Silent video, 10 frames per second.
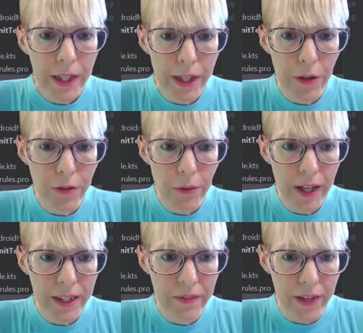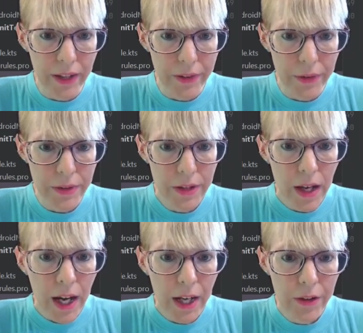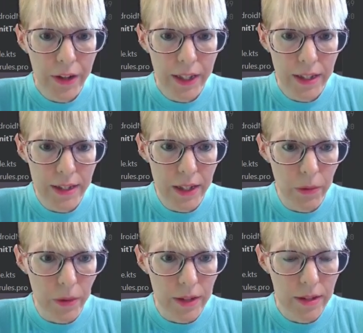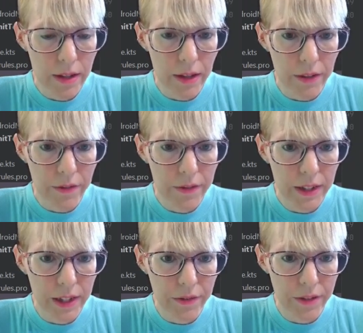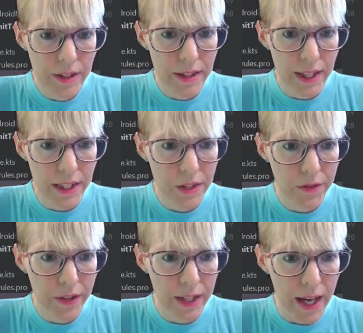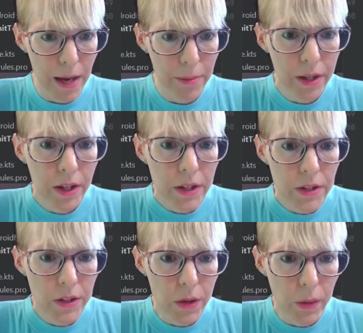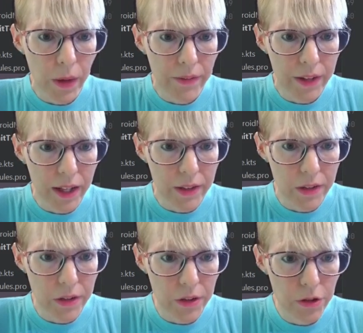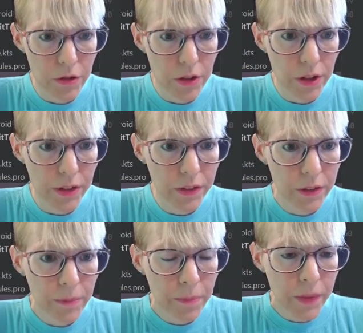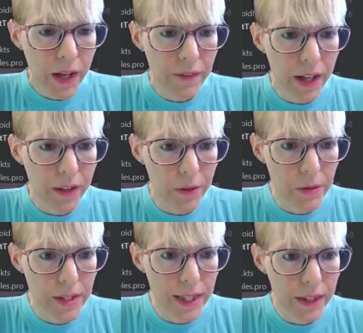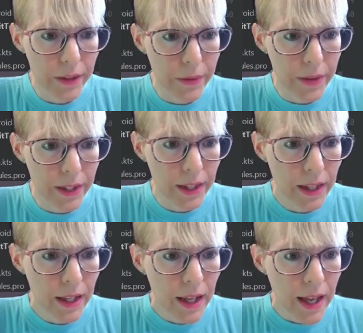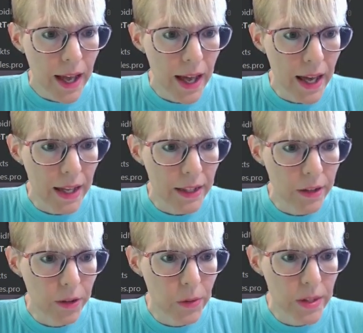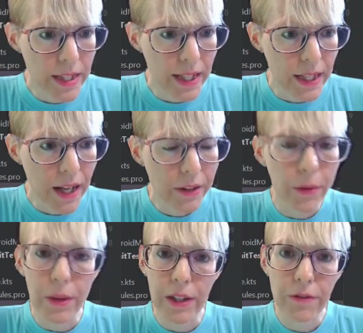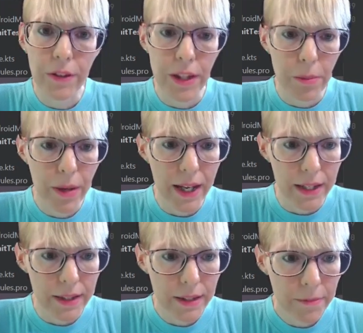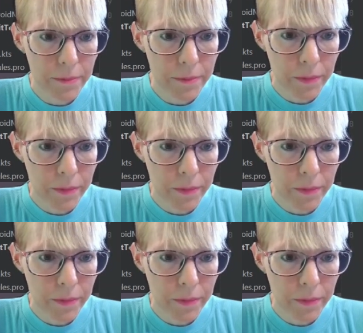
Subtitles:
when I override the values, I create a sequence of different states for the app. So I've got the search results, I've got load state loading, and load state not loading for the append.